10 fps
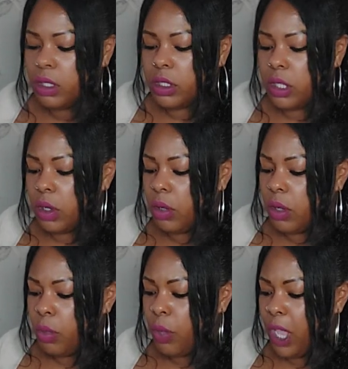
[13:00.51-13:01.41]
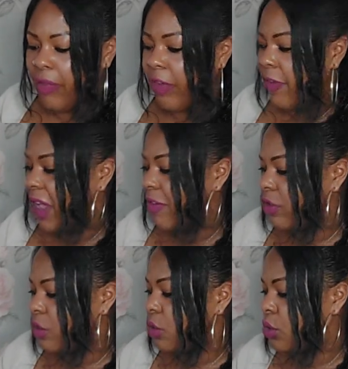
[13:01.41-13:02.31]
So we have the Five of
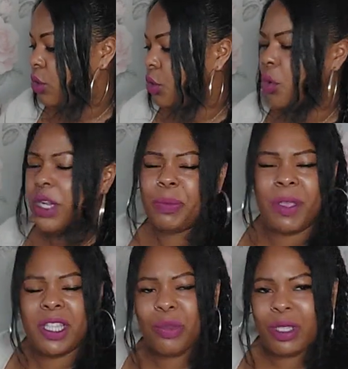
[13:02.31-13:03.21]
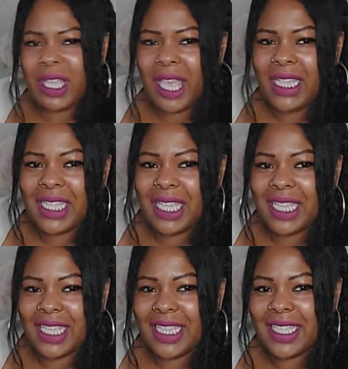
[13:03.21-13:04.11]
Swords. Oh, this person was a
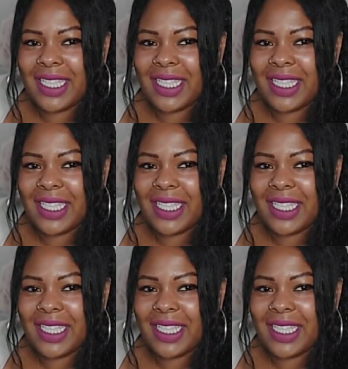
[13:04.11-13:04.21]
headache.